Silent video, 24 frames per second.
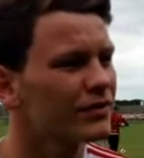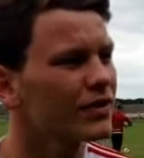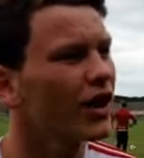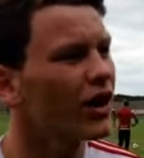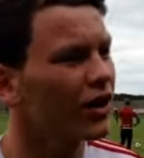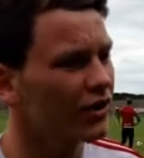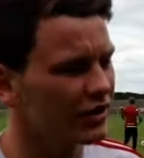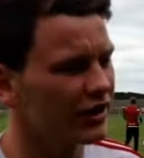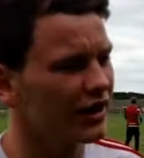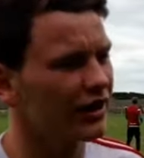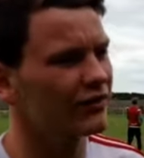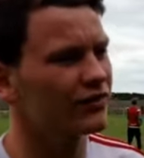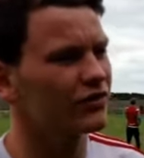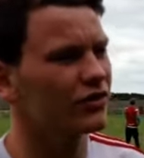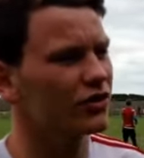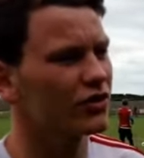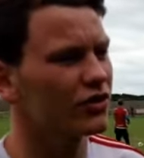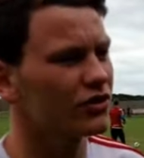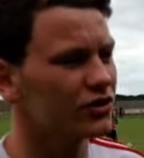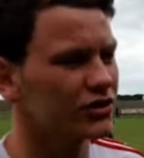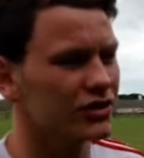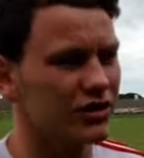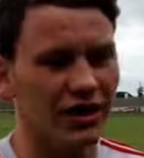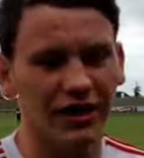Oh yeah, of
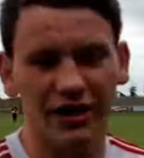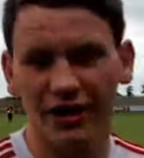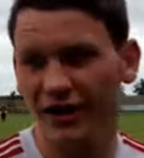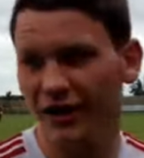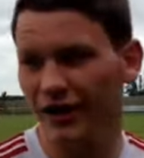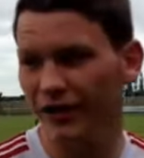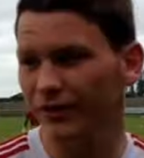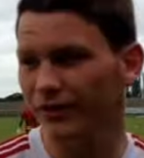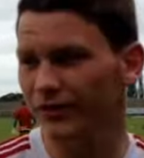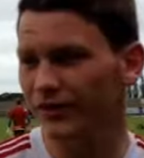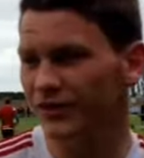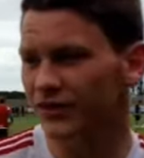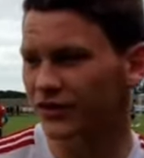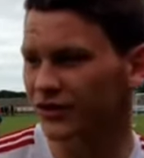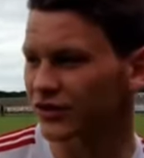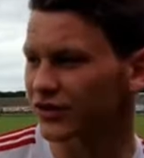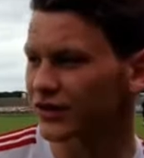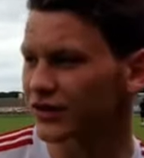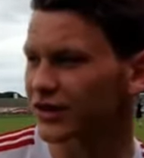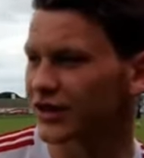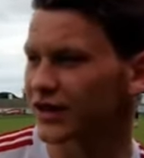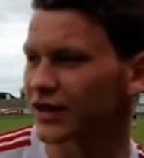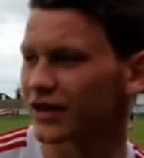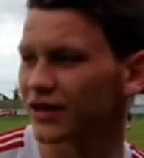course. It's good
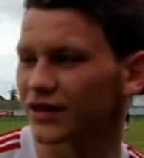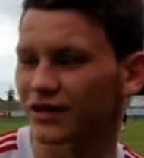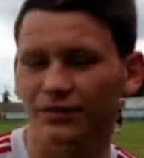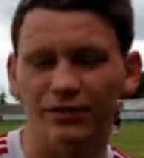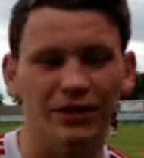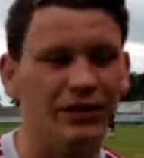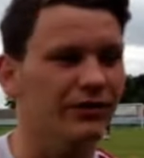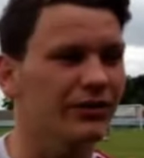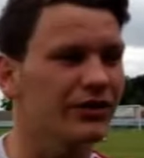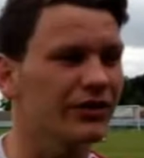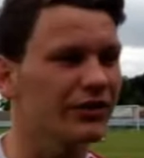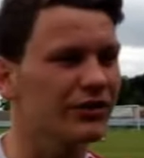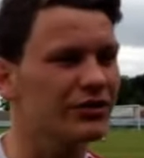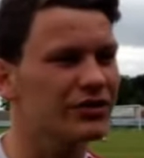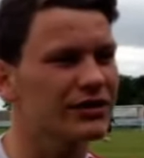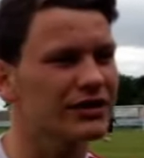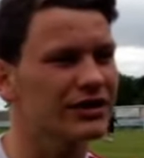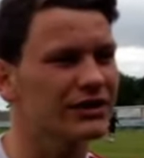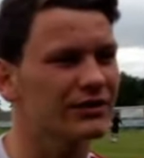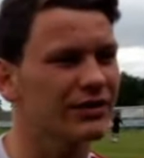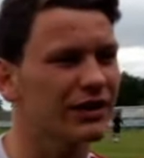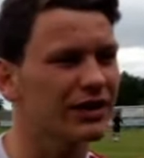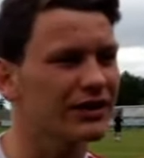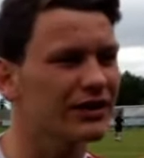to meet my new
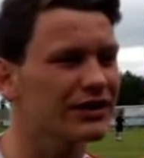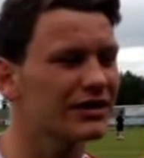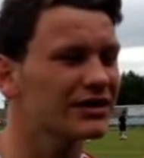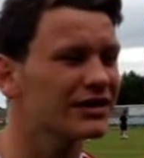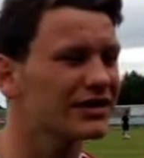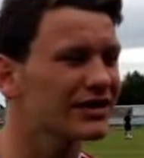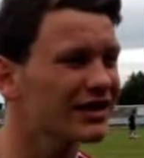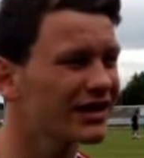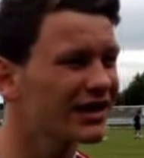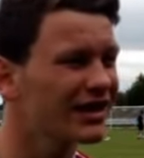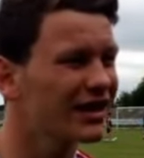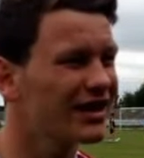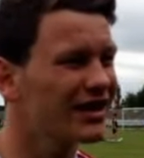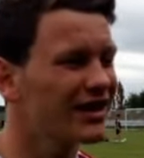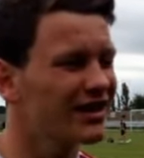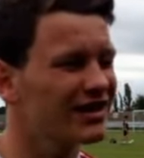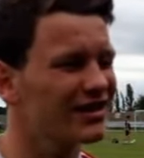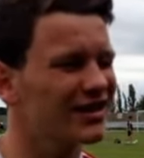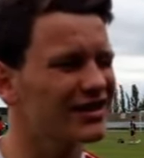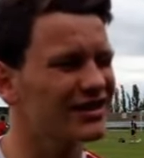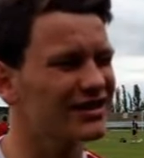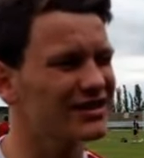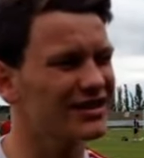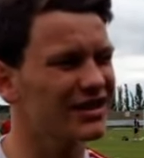teammates
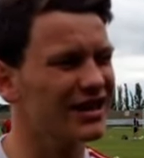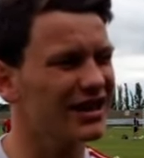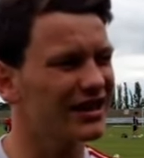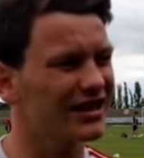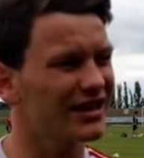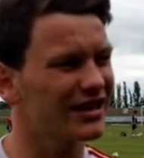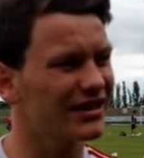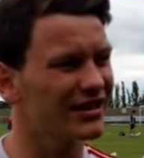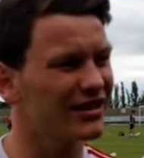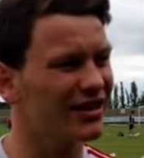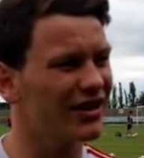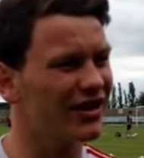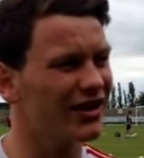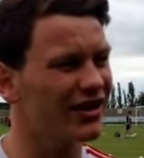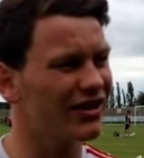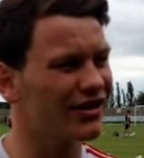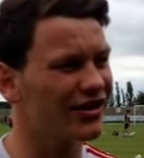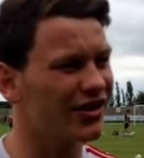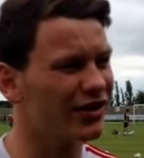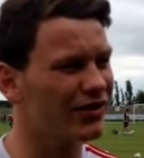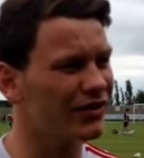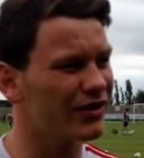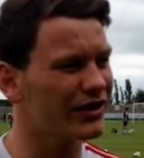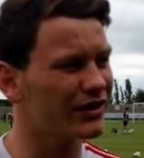yesterday, and
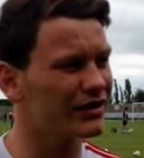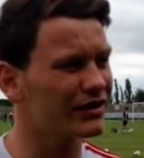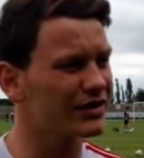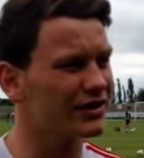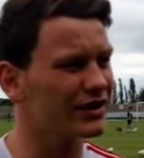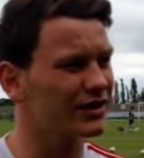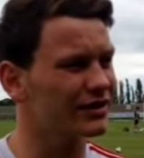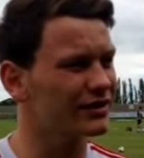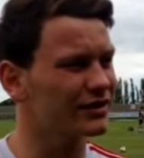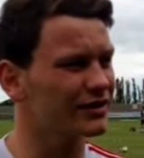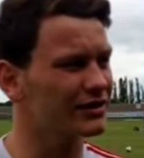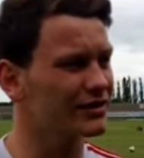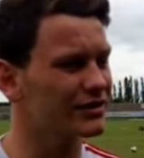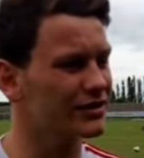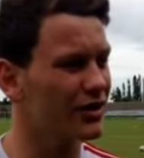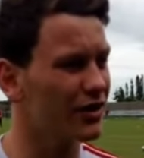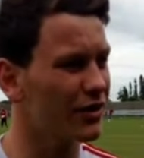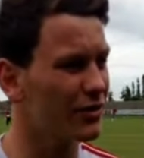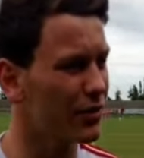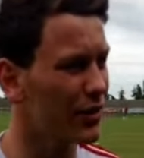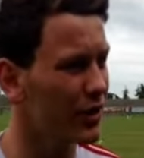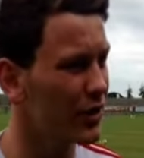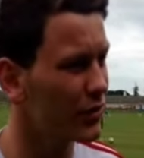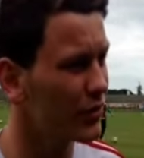can't wait to start
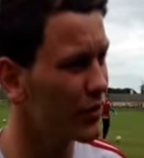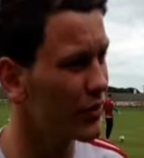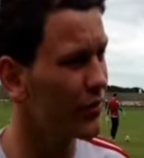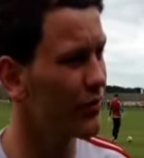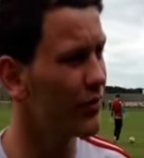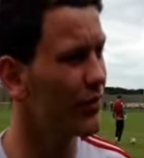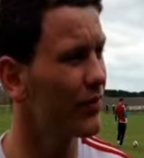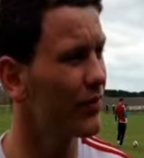playing with them.